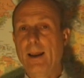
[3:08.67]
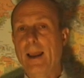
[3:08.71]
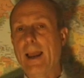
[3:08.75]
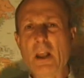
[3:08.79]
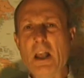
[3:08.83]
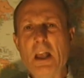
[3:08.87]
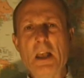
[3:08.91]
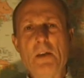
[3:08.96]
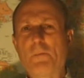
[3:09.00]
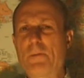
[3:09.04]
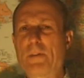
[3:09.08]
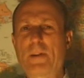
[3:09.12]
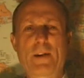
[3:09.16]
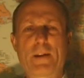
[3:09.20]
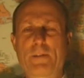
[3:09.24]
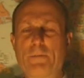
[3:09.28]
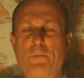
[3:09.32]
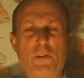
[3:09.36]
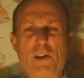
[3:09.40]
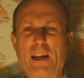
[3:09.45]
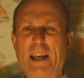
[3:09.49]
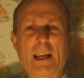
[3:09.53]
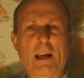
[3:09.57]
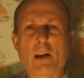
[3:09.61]
And
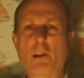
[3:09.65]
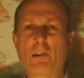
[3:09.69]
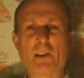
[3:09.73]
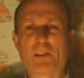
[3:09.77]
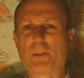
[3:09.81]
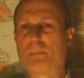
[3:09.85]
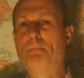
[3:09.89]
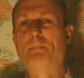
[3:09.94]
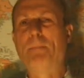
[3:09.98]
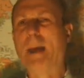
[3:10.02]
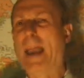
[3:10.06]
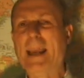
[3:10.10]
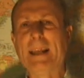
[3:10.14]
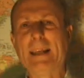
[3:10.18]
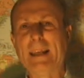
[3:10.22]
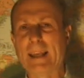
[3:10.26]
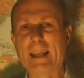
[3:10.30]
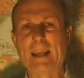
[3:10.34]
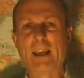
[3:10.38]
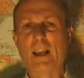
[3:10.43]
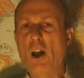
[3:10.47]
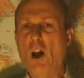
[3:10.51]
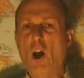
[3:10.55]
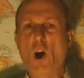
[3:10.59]
forget all this
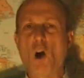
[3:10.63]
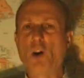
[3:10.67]
baiting